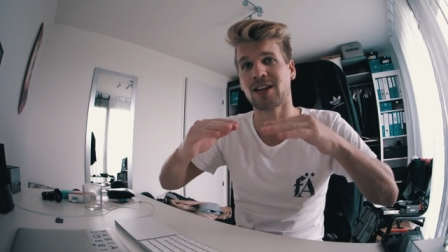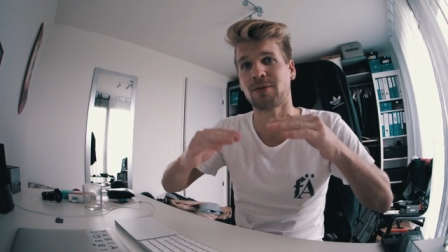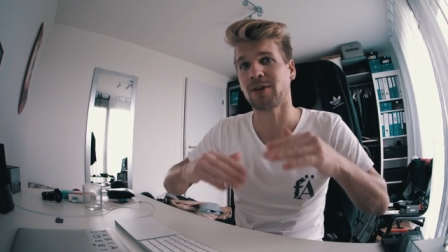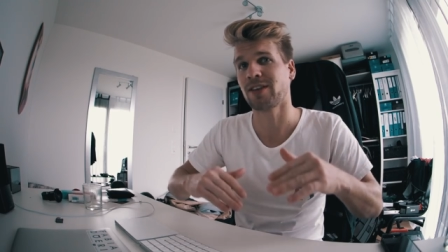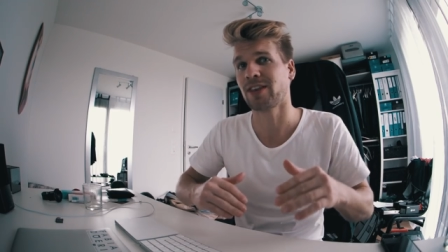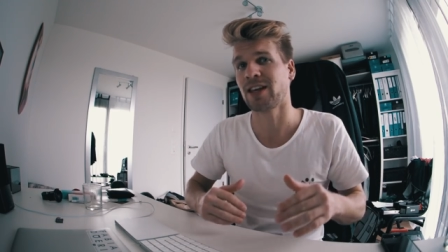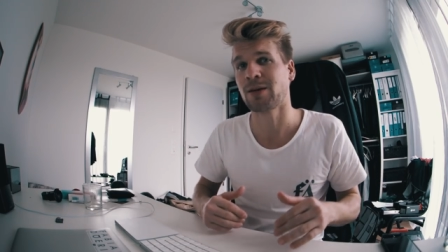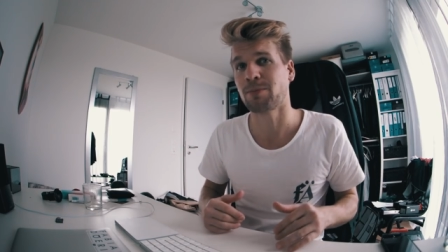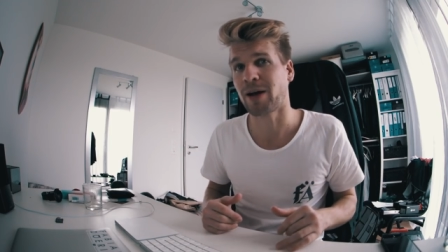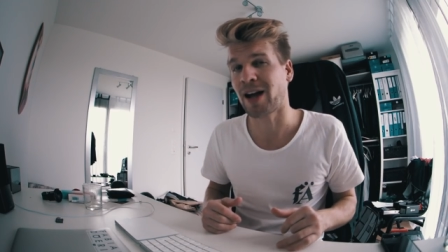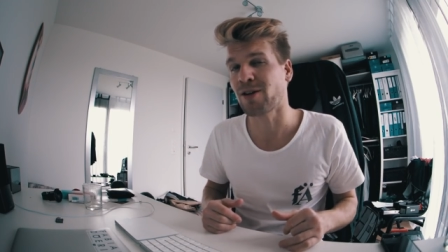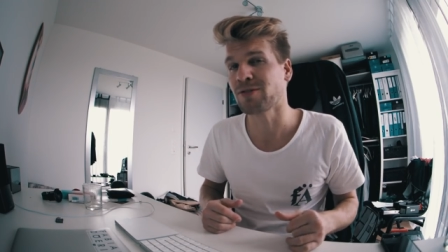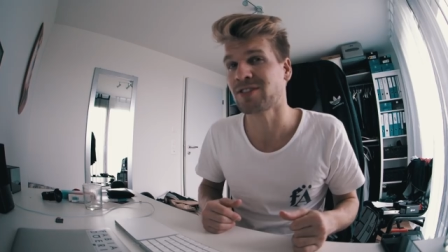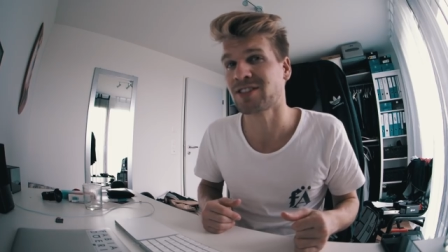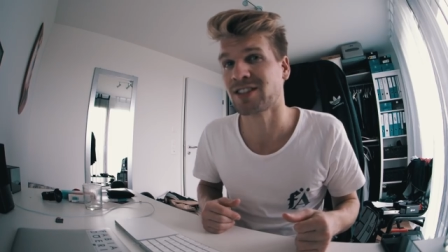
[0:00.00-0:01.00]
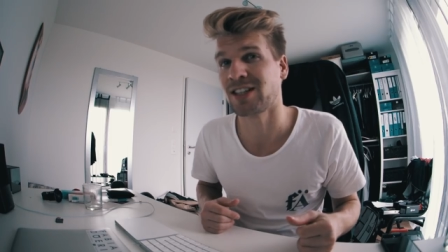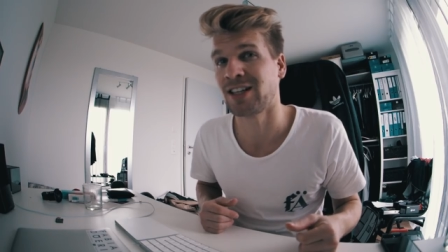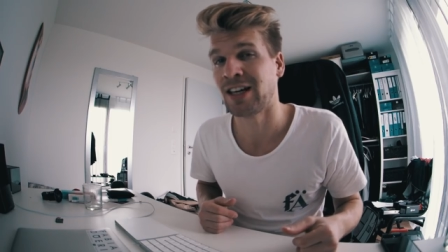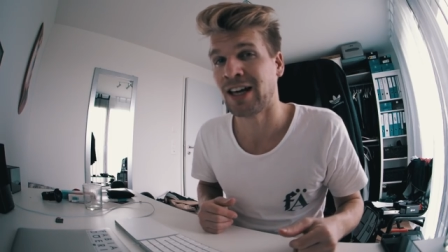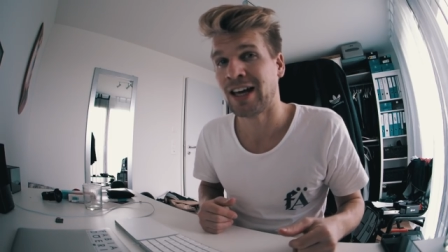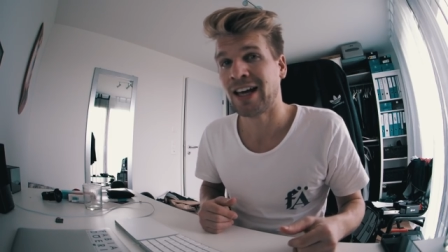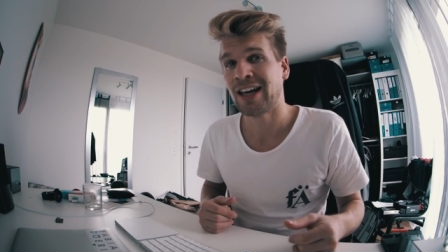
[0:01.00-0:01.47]
everything
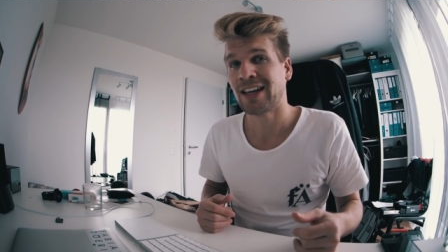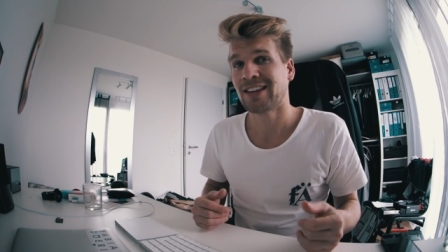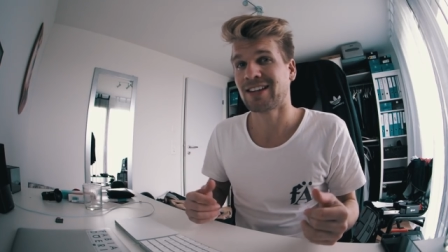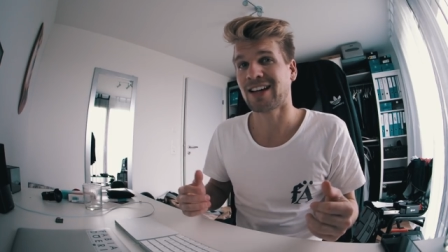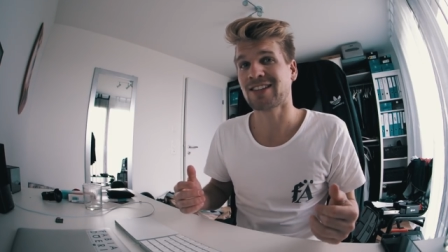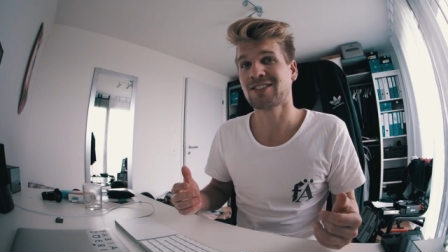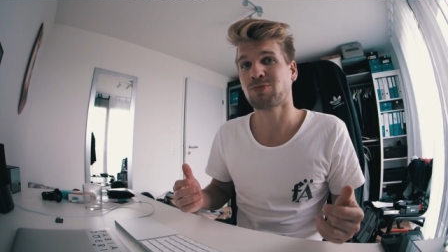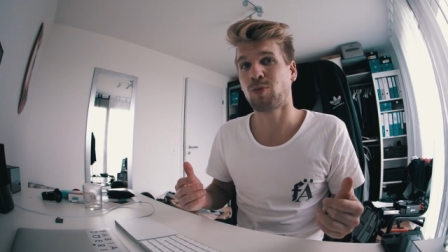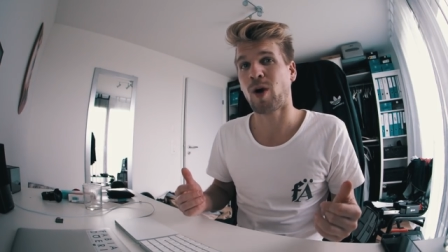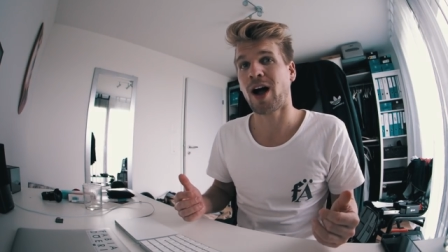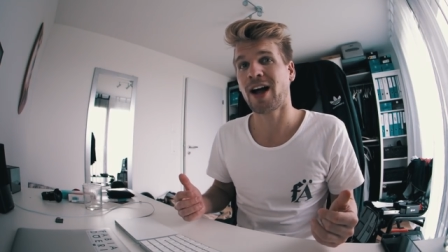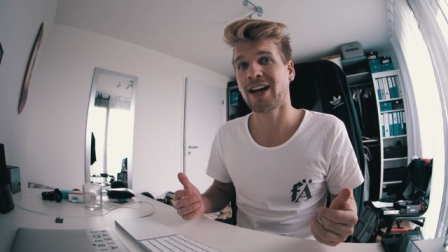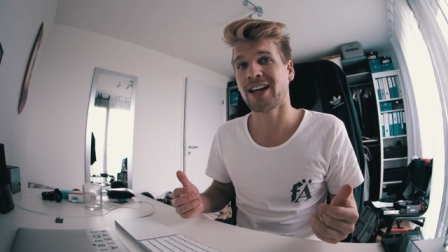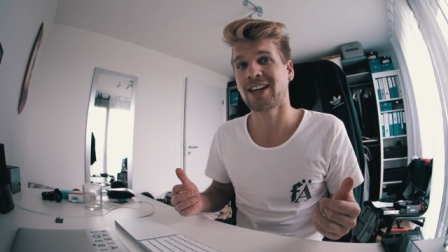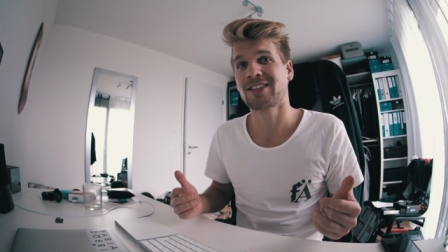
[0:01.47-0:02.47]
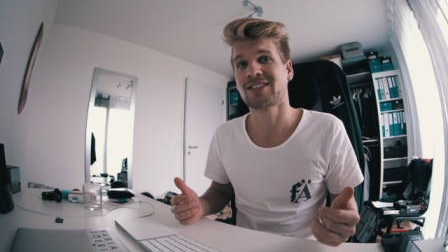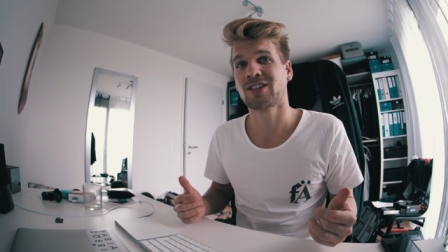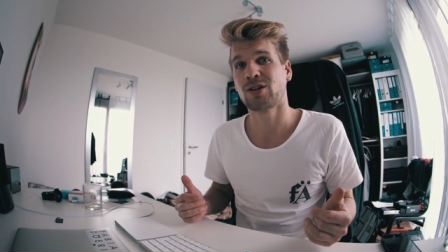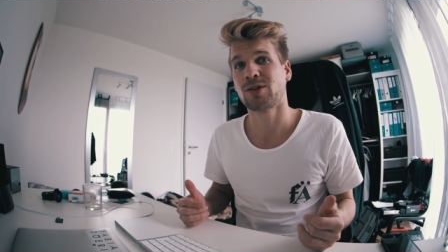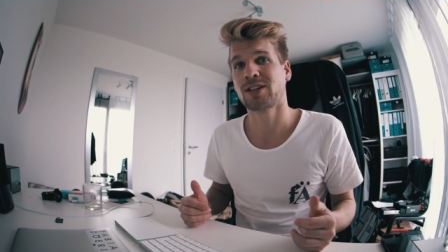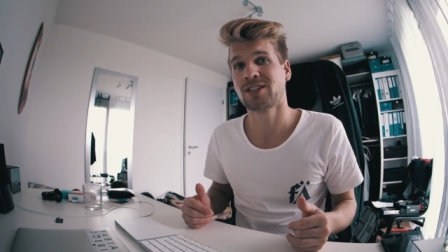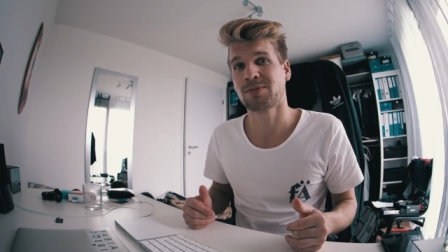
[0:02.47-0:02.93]
bouncy, that's why it's
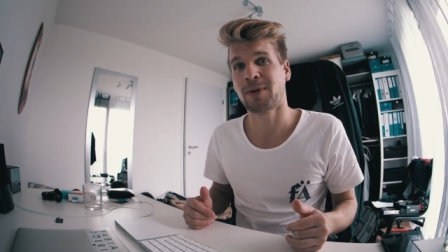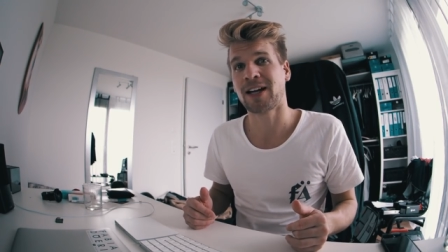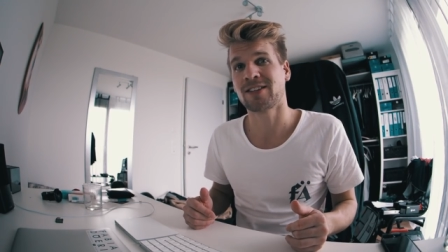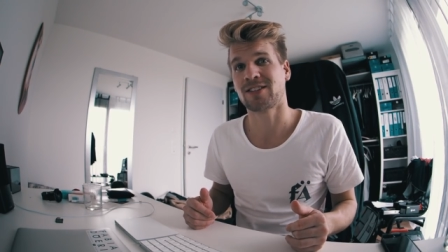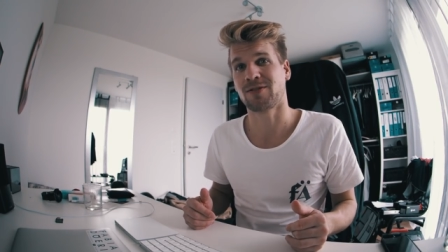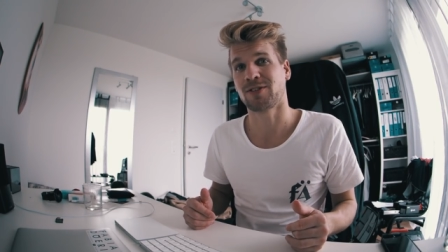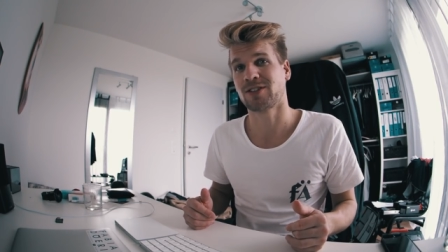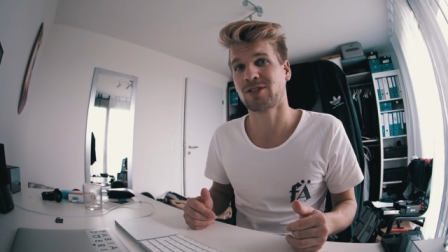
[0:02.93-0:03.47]
so expensive.